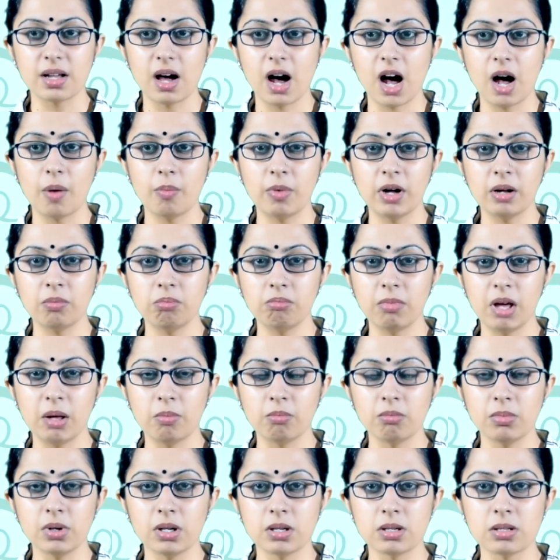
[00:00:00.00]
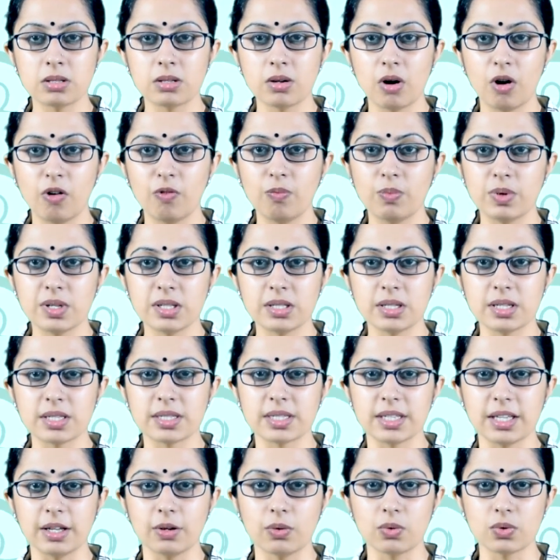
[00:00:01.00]
among members of business
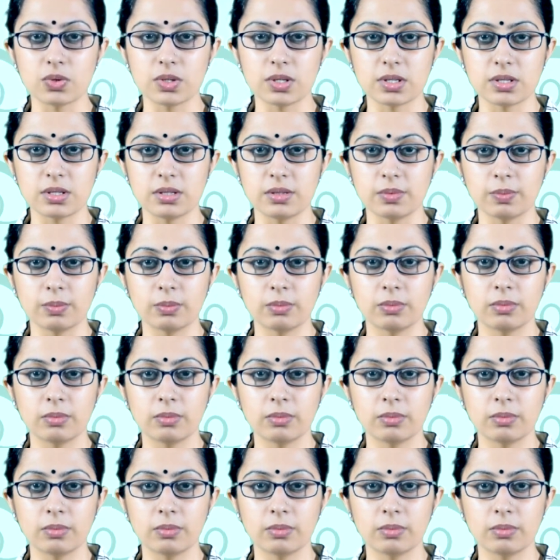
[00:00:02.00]
ecosystem.